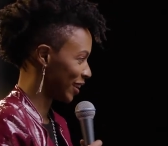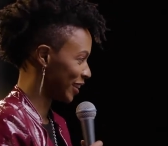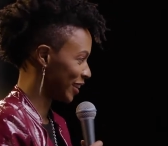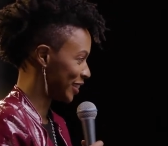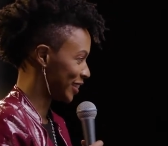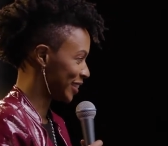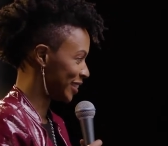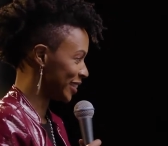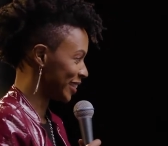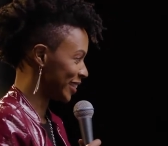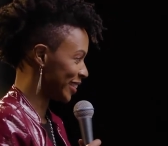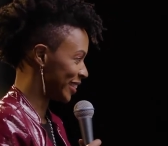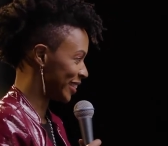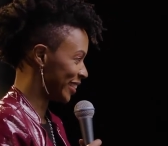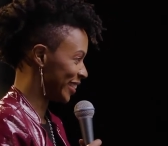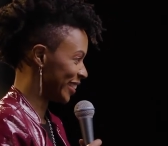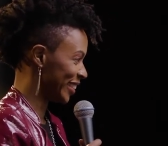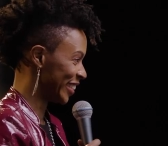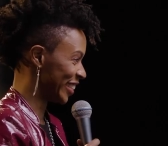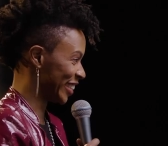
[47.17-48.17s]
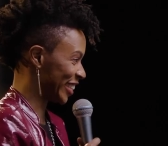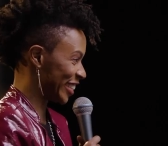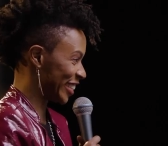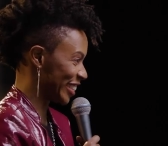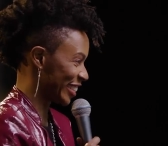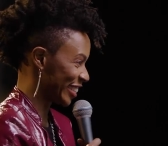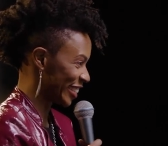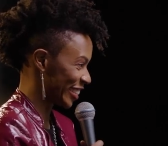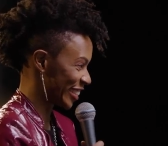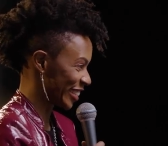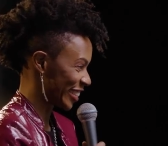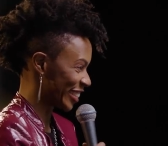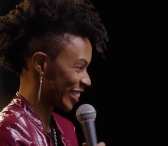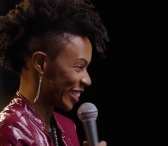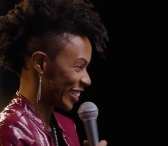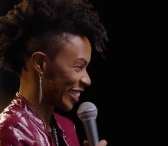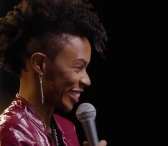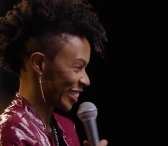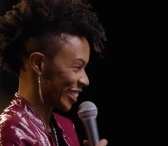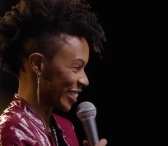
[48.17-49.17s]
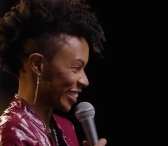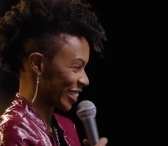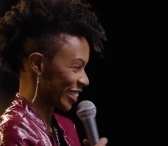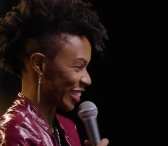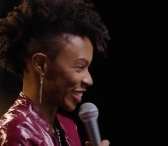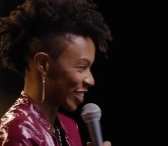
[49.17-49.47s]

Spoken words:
Nobody speaks.